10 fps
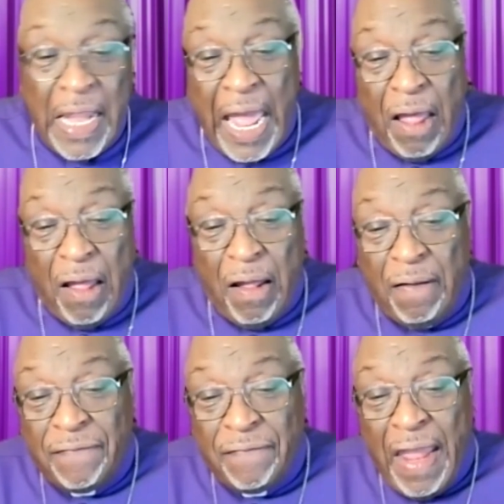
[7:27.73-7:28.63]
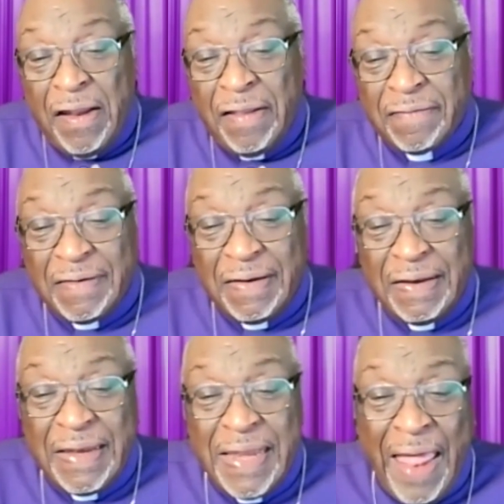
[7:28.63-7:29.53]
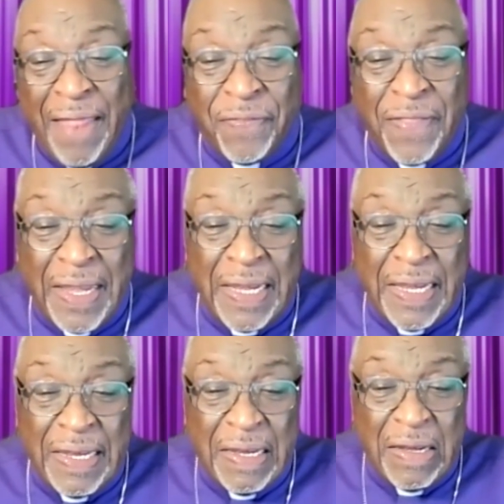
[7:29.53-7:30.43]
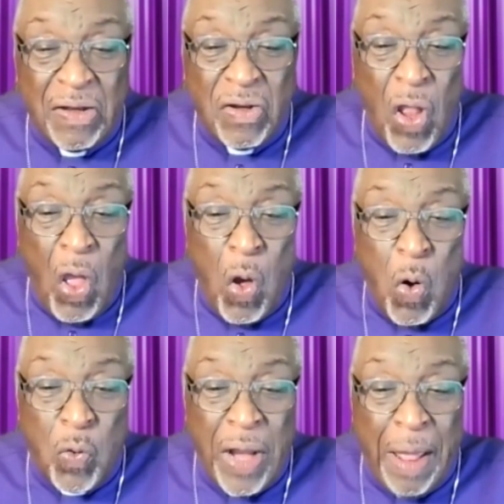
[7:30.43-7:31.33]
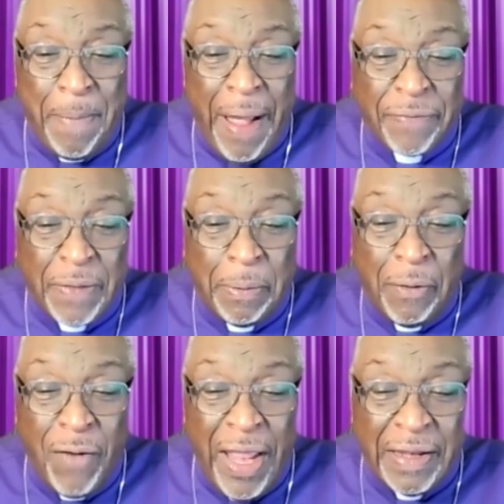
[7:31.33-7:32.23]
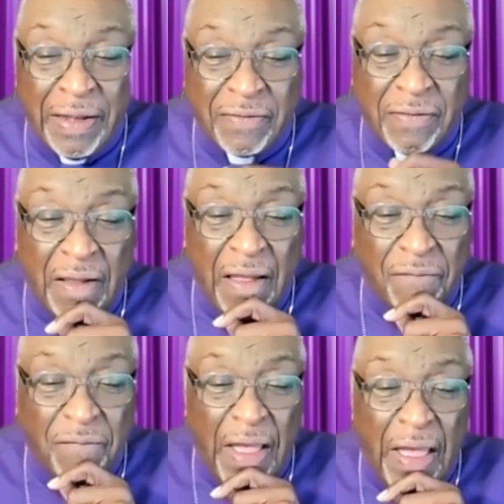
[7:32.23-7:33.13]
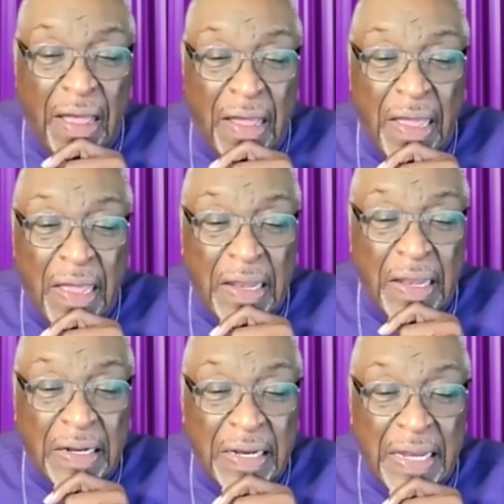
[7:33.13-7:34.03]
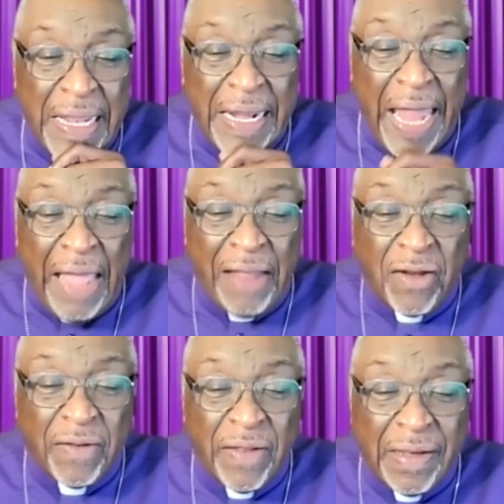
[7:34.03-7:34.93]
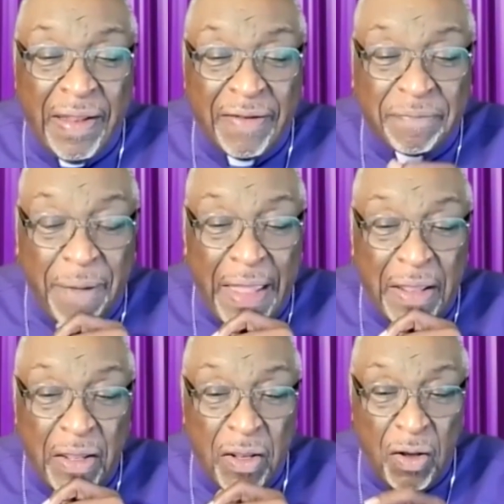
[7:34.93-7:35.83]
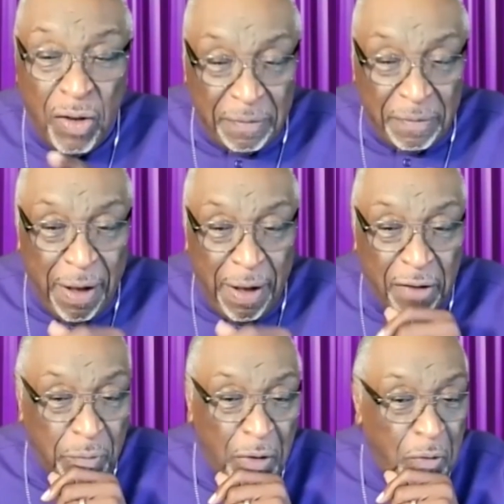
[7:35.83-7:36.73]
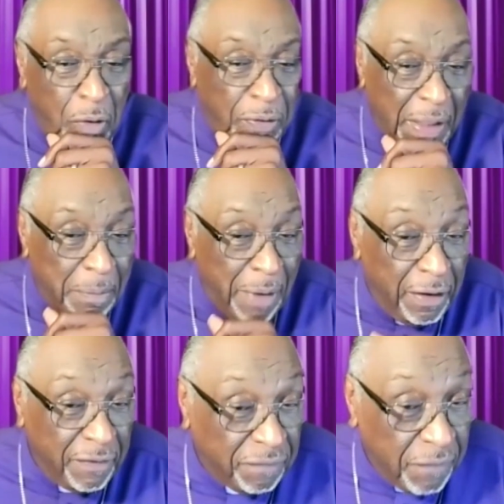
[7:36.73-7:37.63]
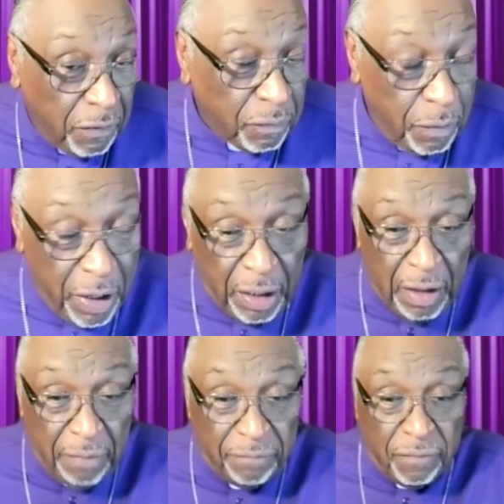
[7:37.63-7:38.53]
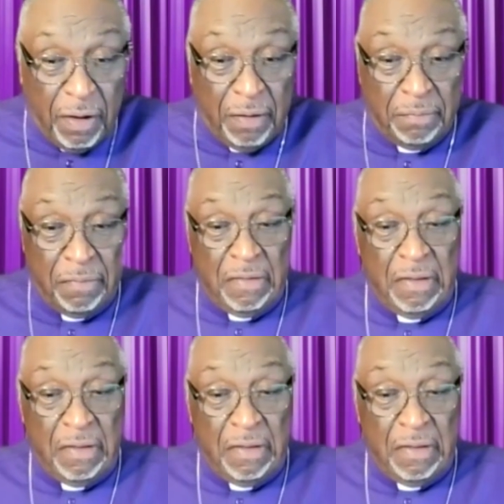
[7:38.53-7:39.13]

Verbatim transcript: Now, there is nothing known about the parentage of uh, Elijah the Tishbite. You know, his parents, we don't know anything about his folks, where he comes from,